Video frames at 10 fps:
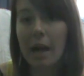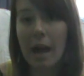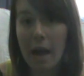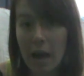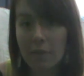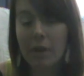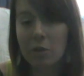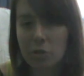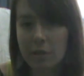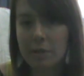I have
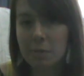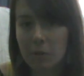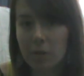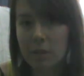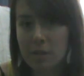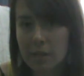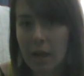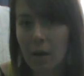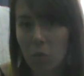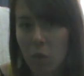actually experienced
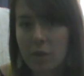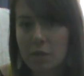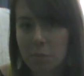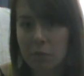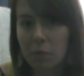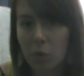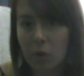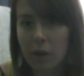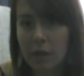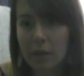that once
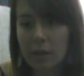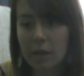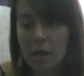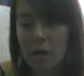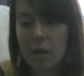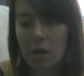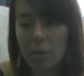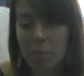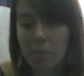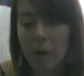before in
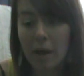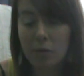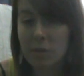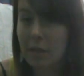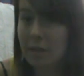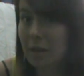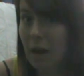a house that I did